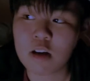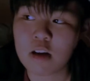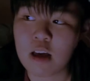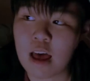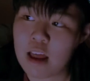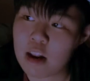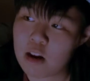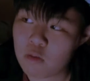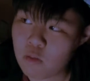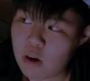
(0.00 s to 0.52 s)

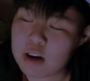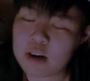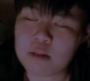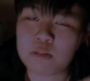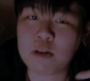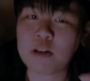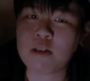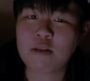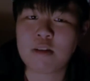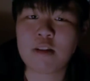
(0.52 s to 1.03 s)
and then write the
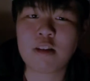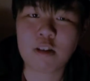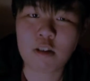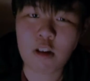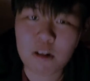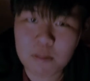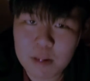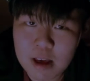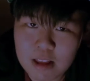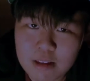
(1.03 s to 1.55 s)
beats in the
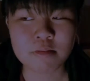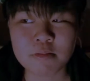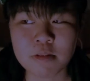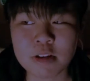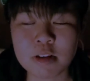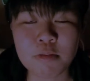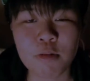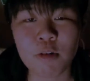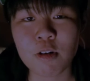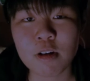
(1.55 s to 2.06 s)
comments. But
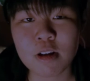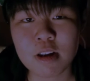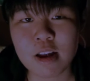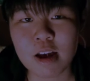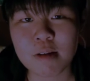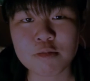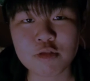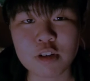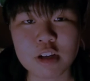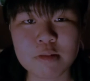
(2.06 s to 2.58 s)
the point
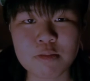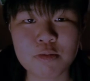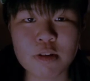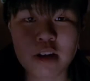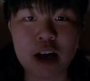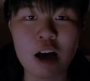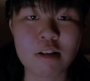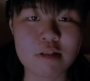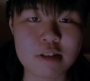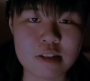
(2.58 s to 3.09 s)
I'm trying to put
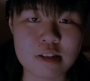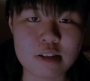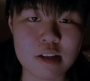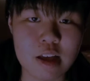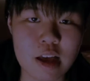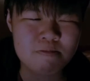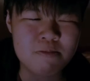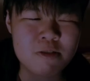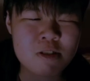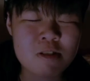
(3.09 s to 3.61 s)
out is
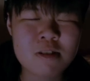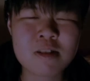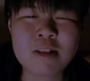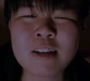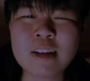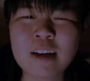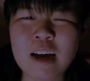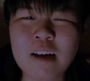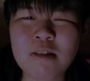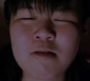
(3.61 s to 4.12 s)
that
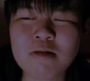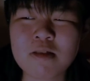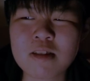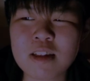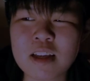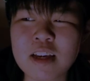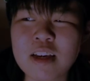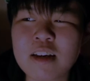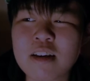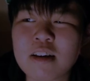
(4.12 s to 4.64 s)
personally, I don't
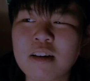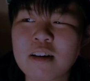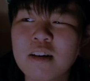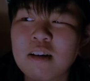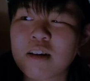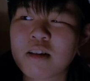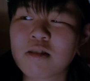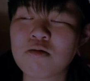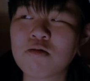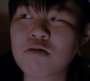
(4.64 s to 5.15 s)
think
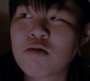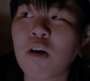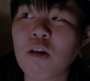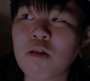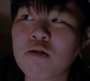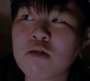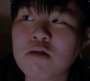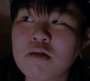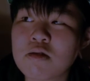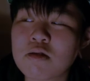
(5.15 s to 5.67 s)

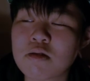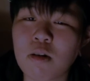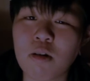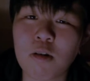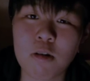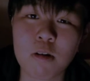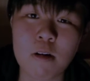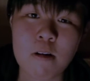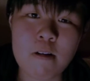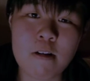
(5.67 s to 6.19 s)
tutorials or